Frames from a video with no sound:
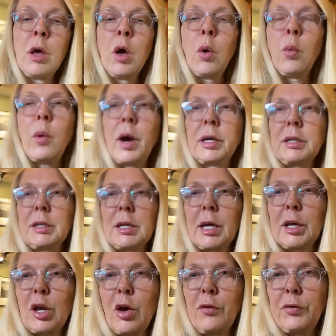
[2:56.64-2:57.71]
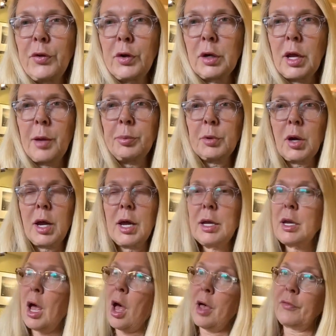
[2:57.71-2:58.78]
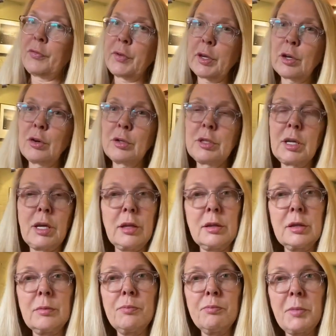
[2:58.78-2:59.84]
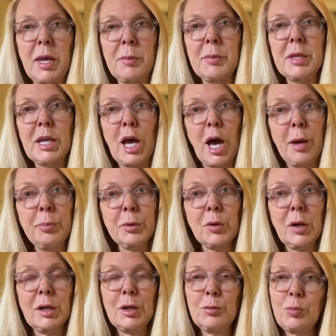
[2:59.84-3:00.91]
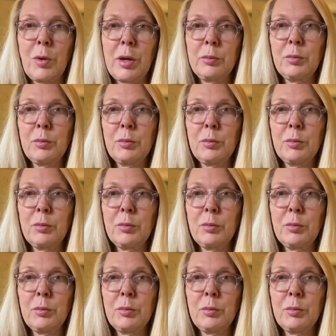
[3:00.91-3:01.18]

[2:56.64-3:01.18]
Why did I go for an upgrade? I figured that maybe the upgraded one